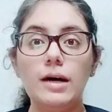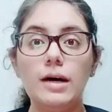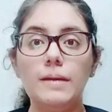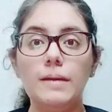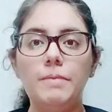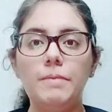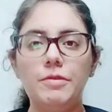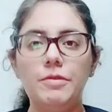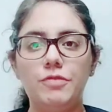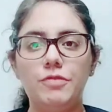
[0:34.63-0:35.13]

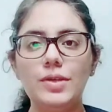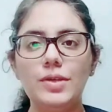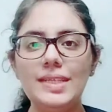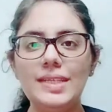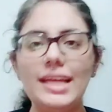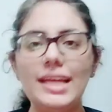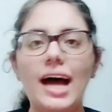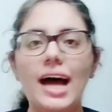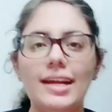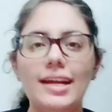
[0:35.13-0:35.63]
Before
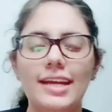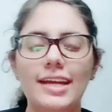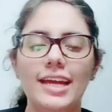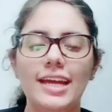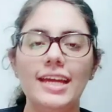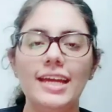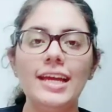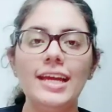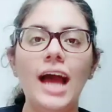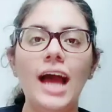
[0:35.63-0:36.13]

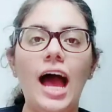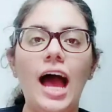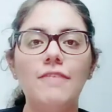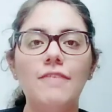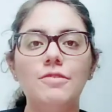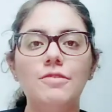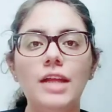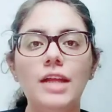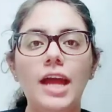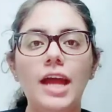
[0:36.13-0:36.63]
starting, I
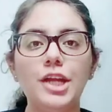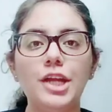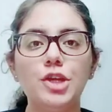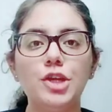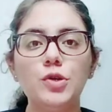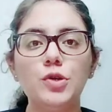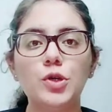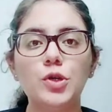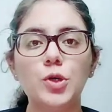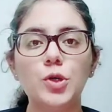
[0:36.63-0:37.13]
would like
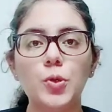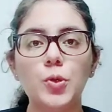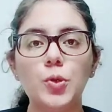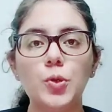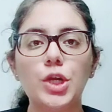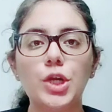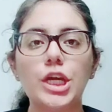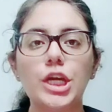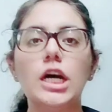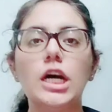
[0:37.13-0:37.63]
to
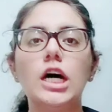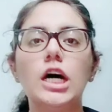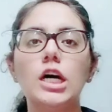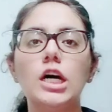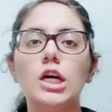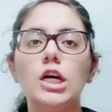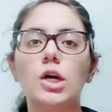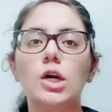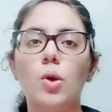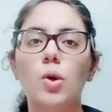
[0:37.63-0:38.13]
quote
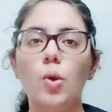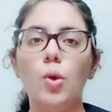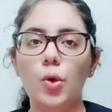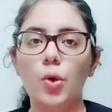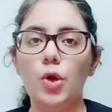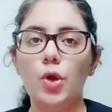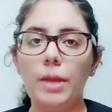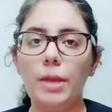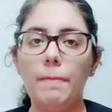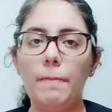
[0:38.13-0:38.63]
a
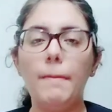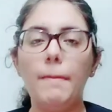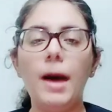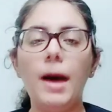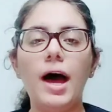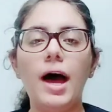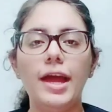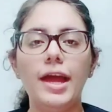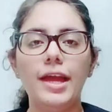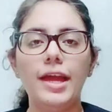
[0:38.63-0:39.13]
quote
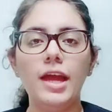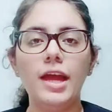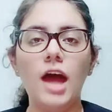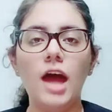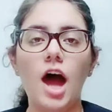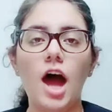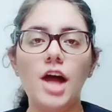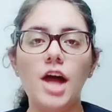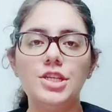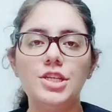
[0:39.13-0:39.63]
by
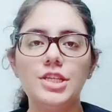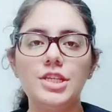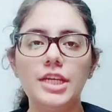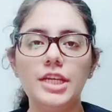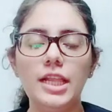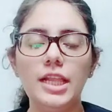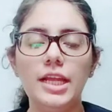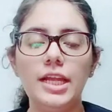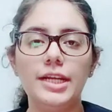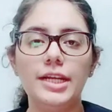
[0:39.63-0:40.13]
R.J.
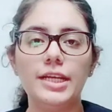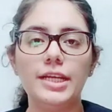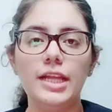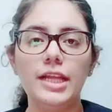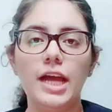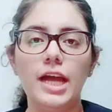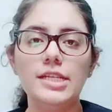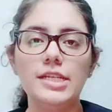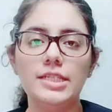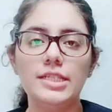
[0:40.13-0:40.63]
Little
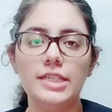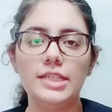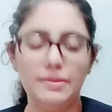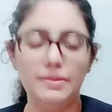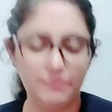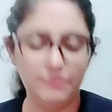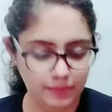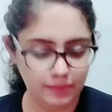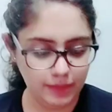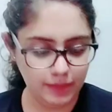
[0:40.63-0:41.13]
and
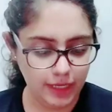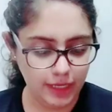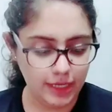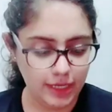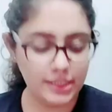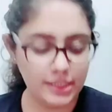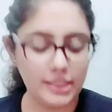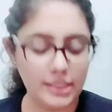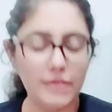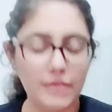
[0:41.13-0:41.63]

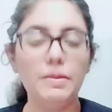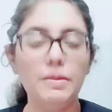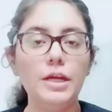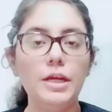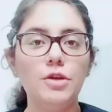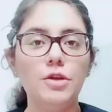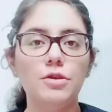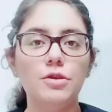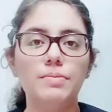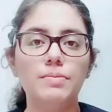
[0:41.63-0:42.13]
D.B.
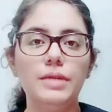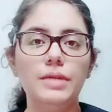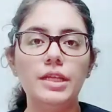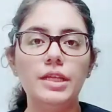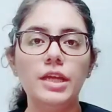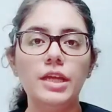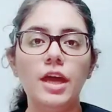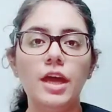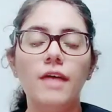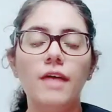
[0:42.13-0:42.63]

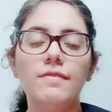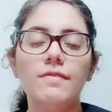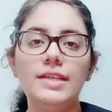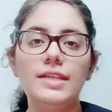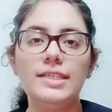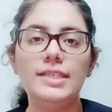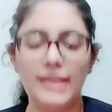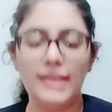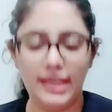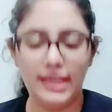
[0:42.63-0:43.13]
Robin, which
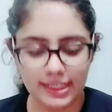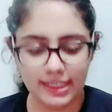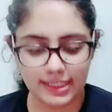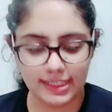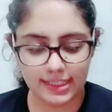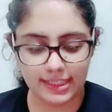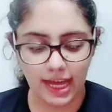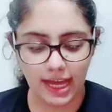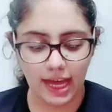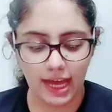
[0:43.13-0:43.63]
says
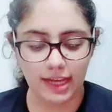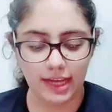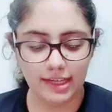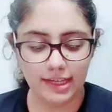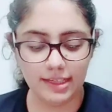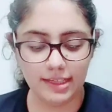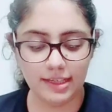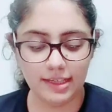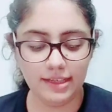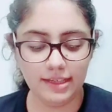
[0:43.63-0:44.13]

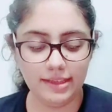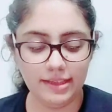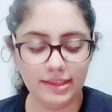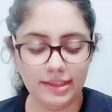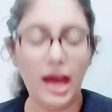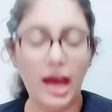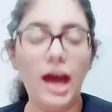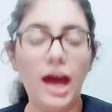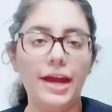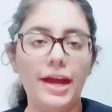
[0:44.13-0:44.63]
that
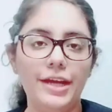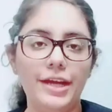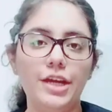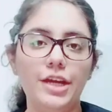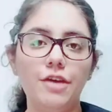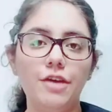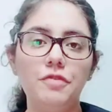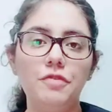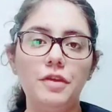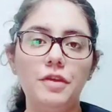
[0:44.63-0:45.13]
the
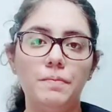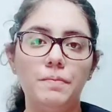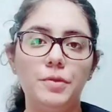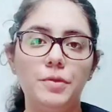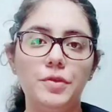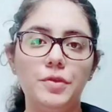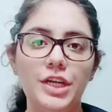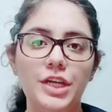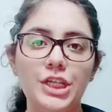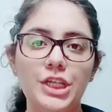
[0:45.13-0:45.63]
idea of
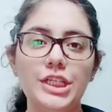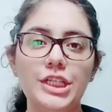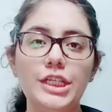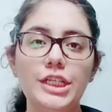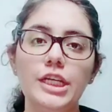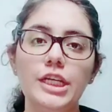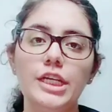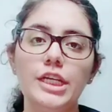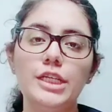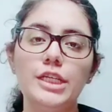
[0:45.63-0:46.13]

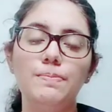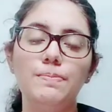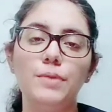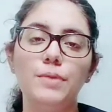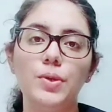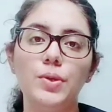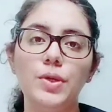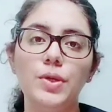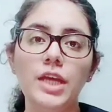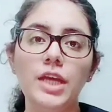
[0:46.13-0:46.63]
imputation is
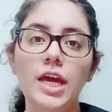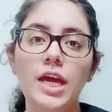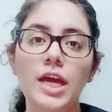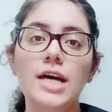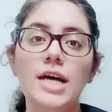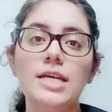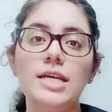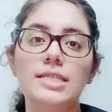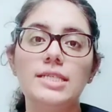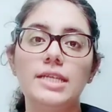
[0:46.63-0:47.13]
both
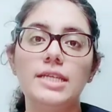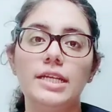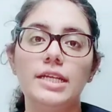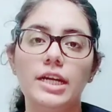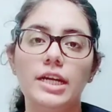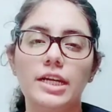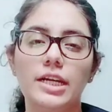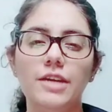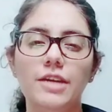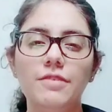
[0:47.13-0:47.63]

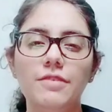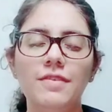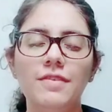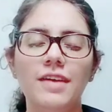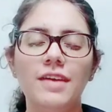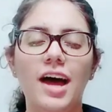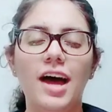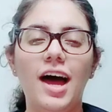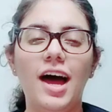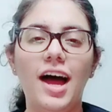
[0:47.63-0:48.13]
seductive
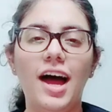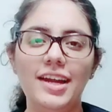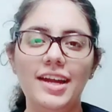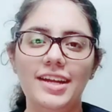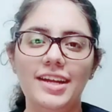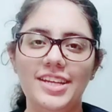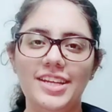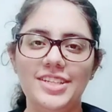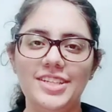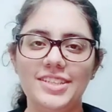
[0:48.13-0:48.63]
and
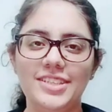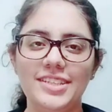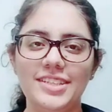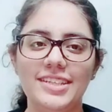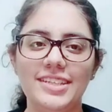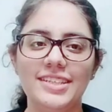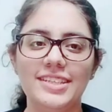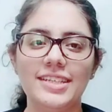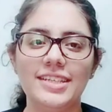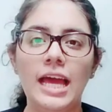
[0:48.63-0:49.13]

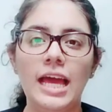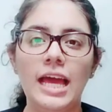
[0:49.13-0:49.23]
dangerous.